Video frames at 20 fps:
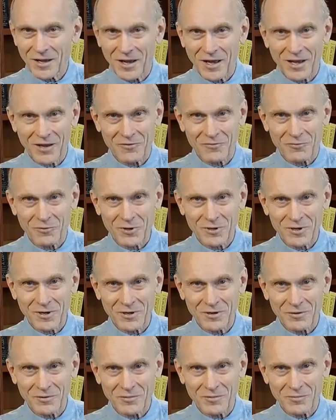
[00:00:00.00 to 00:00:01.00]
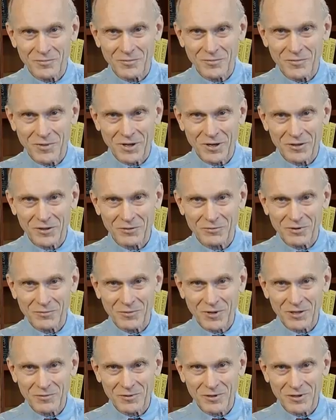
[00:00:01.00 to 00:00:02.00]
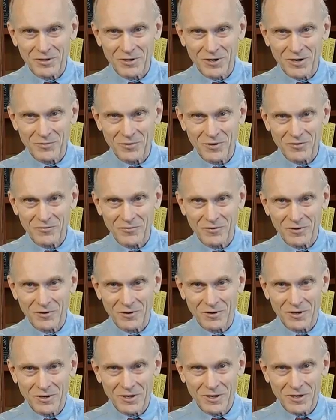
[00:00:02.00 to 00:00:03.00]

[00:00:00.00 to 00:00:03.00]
I have worked in beta cell replacement therapy for